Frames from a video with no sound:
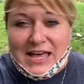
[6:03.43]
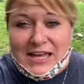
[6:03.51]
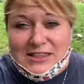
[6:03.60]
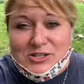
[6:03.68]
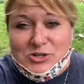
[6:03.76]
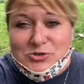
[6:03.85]

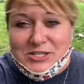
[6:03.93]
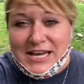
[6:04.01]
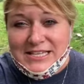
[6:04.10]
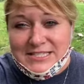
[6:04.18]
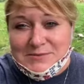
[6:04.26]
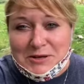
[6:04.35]
In the New
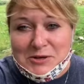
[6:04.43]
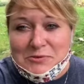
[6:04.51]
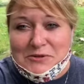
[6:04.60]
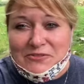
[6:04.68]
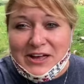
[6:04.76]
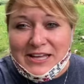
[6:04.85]
Testament,
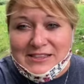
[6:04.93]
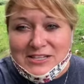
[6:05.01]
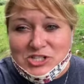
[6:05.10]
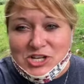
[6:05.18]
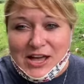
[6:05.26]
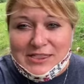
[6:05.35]
we find
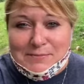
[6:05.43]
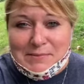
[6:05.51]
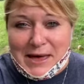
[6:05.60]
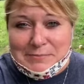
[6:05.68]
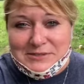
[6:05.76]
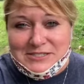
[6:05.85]
that John the
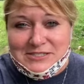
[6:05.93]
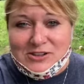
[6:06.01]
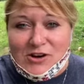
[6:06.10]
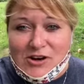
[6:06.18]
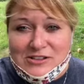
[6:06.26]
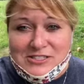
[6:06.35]
Baptist
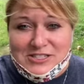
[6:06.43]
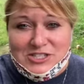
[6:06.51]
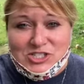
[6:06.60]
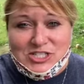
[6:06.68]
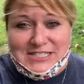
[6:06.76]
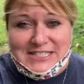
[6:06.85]
calls to
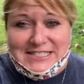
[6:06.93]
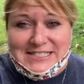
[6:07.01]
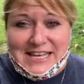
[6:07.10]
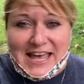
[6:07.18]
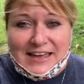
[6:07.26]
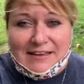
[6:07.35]
Jesus,
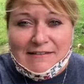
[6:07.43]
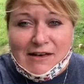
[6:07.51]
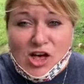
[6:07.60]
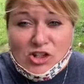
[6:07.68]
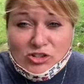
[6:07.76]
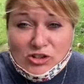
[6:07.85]
saying,
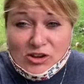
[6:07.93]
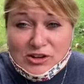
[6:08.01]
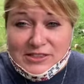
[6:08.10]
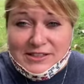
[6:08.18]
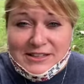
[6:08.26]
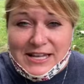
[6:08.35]

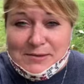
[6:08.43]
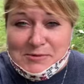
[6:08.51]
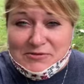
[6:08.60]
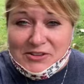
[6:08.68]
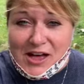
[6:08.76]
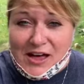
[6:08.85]
Look, the Lamb
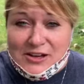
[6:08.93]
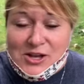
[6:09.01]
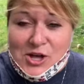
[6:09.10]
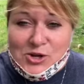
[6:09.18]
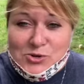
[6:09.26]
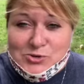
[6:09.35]
of God,
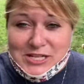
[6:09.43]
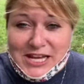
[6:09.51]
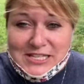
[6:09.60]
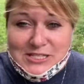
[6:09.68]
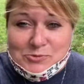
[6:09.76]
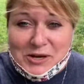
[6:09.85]
who
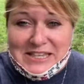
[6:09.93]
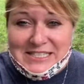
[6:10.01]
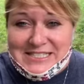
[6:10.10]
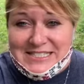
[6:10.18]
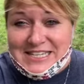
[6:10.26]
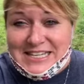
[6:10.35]
takes away the
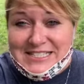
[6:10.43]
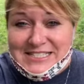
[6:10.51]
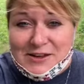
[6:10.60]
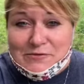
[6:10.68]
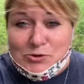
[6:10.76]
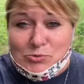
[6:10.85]
sins
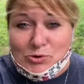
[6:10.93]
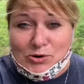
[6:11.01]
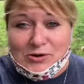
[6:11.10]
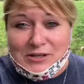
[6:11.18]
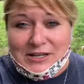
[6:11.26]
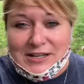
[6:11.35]
of the
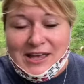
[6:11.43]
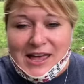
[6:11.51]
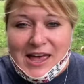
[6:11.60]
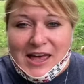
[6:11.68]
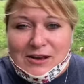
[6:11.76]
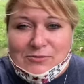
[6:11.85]
world.
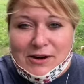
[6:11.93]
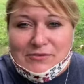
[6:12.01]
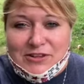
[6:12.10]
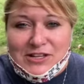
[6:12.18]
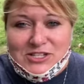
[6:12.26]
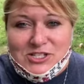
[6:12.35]
In
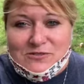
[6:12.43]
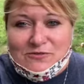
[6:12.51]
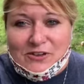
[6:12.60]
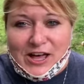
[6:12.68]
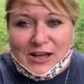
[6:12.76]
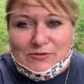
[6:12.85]
Revelation
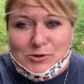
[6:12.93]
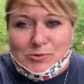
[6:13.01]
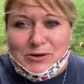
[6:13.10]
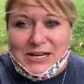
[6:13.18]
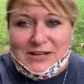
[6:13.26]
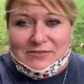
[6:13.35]
5, we
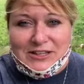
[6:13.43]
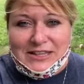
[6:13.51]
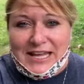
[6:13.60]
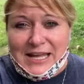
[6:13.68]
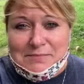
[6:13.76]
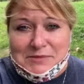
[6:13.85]
read of a
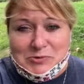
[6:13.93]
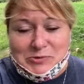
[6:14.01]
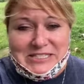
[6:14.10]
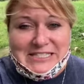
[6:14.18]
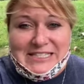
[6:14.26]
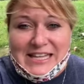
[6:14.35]
lamb that
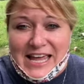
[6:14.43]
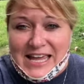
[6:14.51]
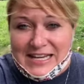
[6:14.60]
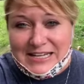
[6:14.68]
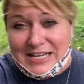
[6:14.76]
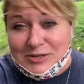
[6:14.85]
was
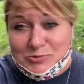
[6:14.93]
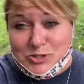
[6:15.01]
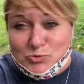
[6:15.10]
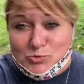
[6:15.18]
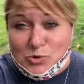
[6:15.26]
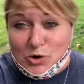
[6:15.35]
slain and
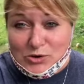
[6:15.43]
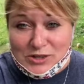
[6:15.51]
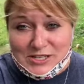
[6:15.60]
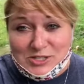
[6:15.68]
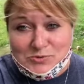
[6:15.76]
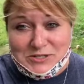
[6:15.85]
was
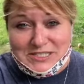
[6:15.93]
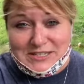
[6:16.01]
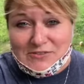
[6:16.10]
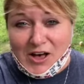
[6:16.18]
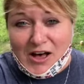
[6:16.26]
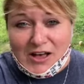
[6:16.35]
worthy to
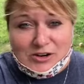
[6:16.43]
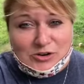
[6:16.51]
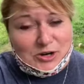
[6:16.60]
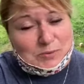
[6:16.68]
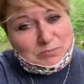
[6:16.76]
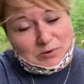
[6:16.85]
receive honor
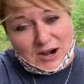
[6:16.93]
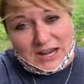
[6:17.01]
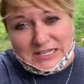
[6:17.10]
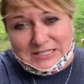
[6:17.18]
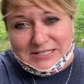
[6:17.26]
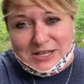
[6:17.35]
and
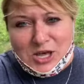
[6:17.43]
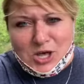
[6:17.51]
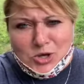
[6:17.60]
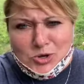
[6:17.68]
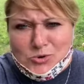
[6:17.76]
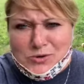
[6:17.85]
praise.
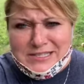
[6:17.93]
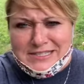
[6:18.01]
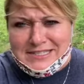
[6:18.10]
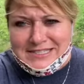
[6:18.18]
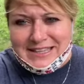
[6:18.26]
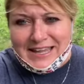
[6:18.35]
Who is
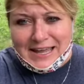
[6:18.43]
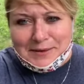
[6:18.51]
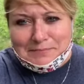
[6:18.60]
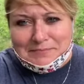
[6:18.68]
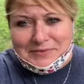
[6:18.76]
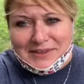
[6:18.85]
this lamb?